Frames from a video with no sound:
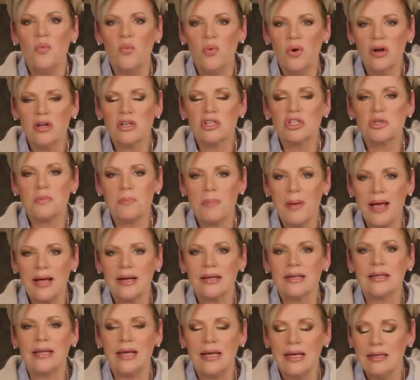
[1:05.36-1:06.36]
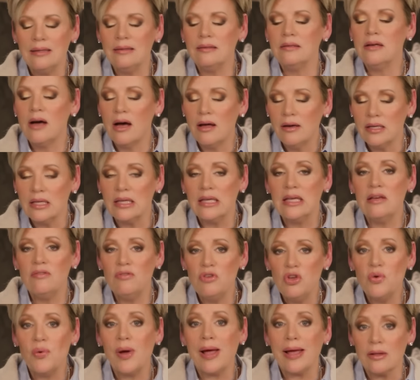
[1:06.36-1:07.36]
we're expecting God to give
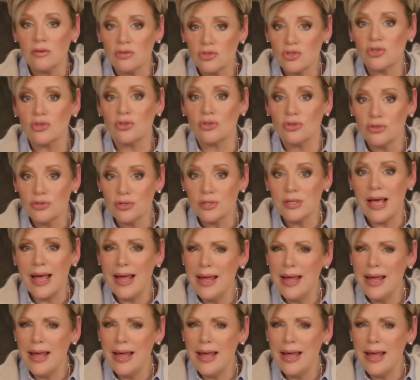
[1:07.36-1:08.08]
you answers.